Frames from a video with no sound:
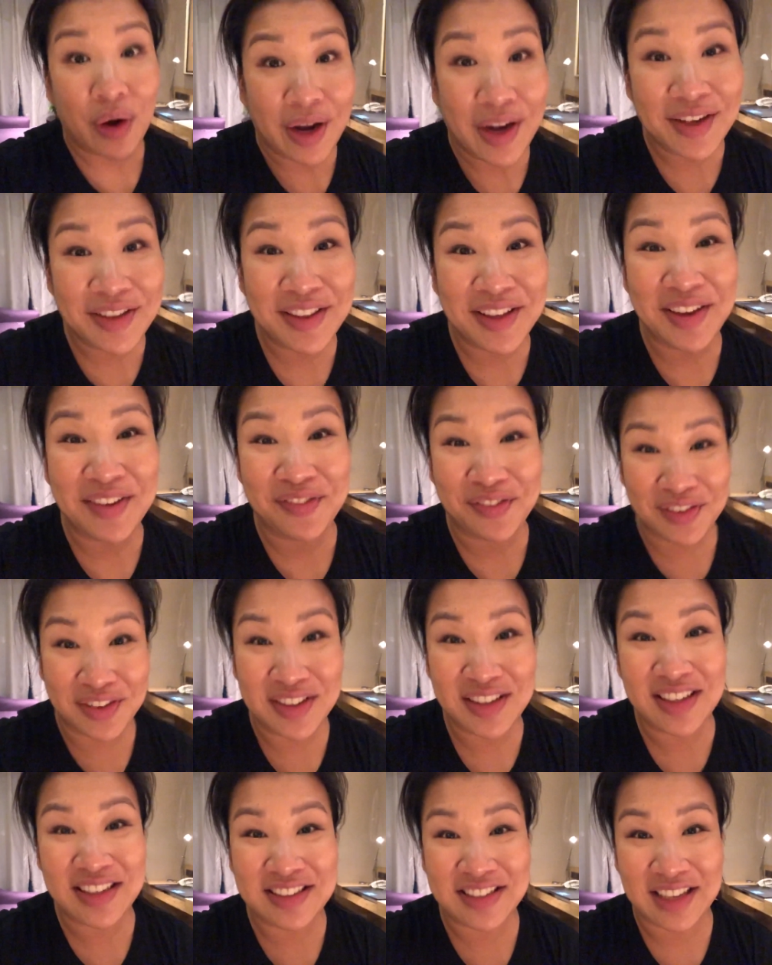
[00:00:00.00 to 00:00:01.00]
really,
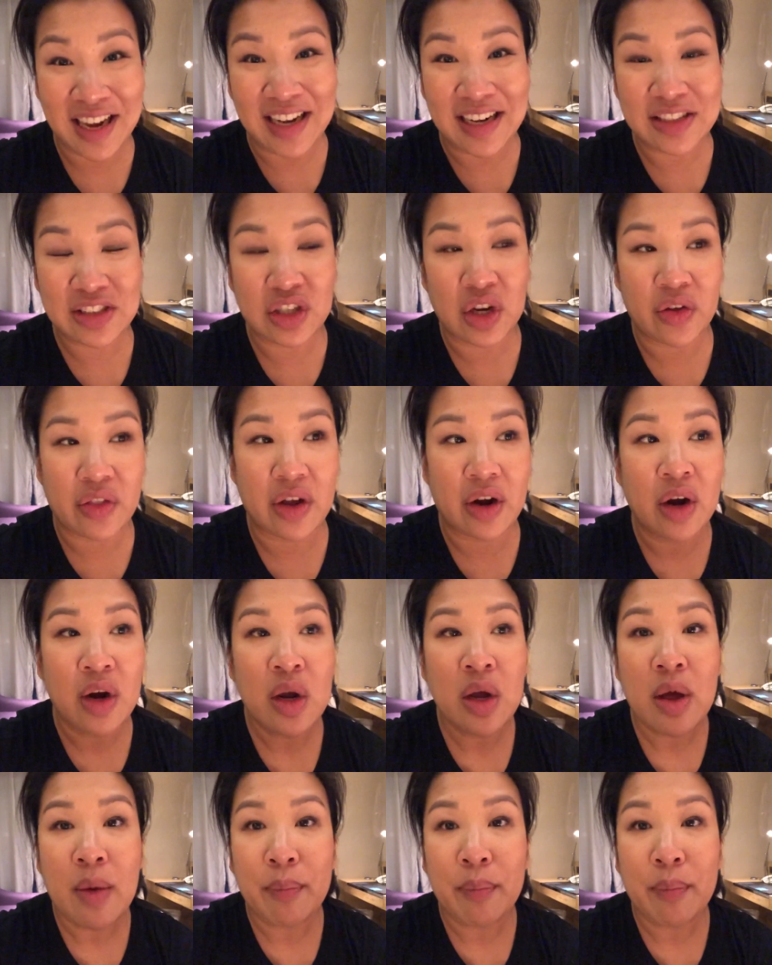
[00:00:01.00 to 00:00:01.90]
really excited to go there.